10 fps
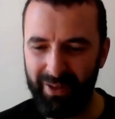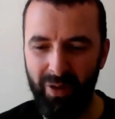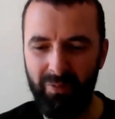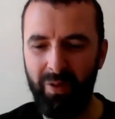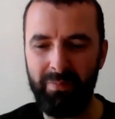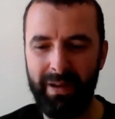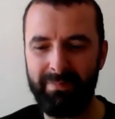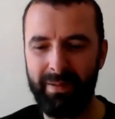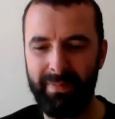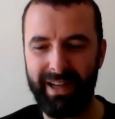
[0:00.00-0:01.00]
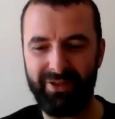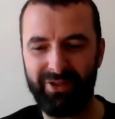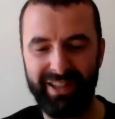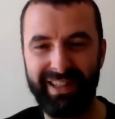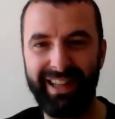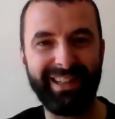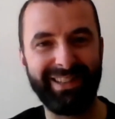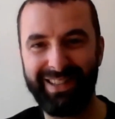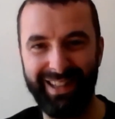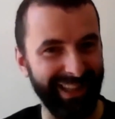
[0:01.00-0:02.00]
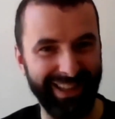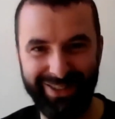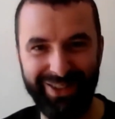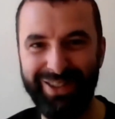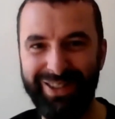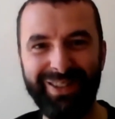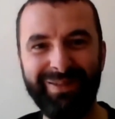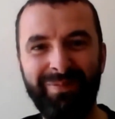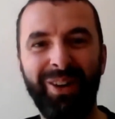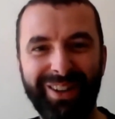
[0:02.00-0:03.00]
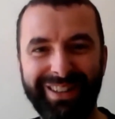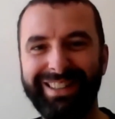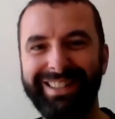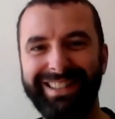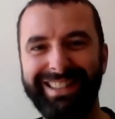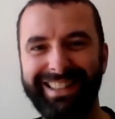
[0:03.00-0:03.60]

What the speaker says: what made Mittmaster success? I take it just marketing.